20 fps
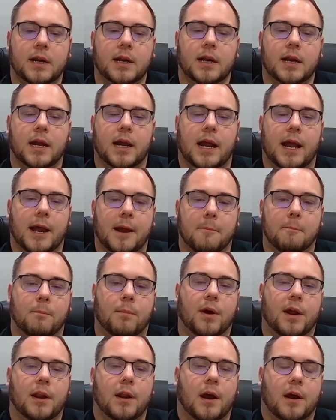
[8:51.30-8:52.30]

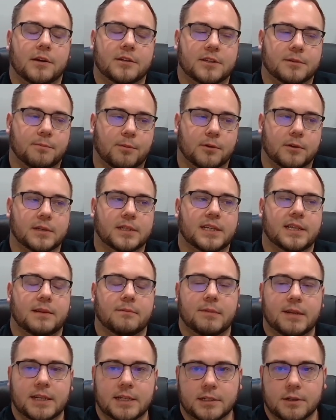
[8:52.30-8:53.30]
But our support
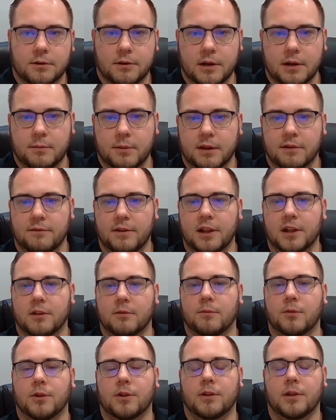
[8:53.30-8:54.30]
team is going to be
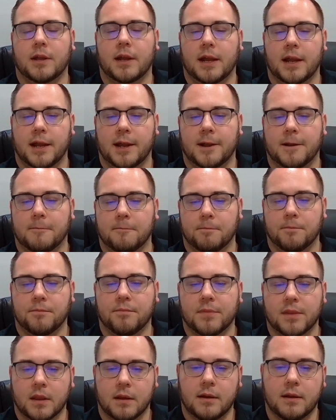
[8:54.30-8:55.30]
available
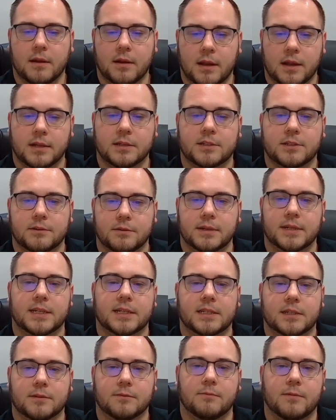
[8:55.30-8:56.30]
as soon
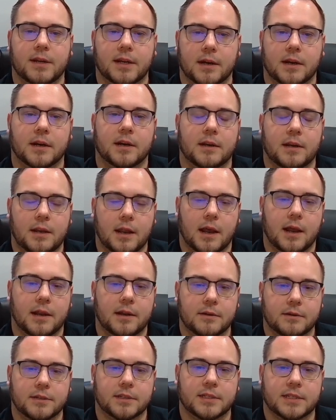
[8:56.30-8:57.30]
as we are
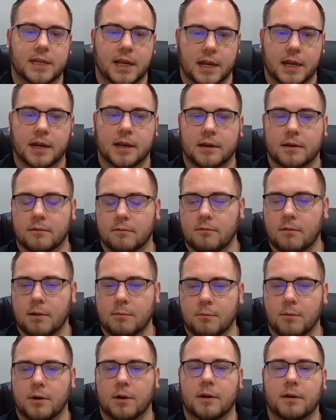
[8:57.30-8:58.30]
done, just taking one
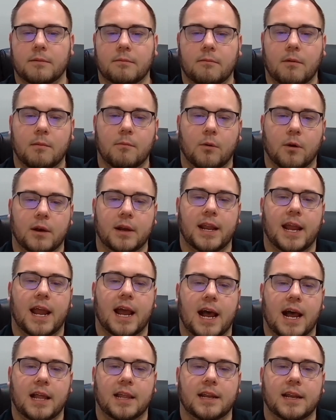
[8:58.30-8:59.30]
more day
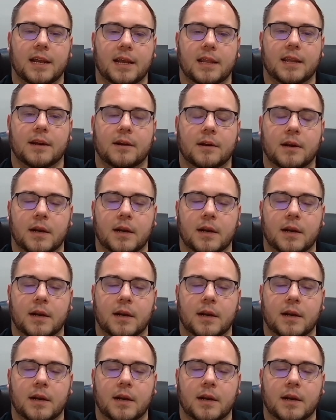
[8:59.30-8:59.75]
holiday there.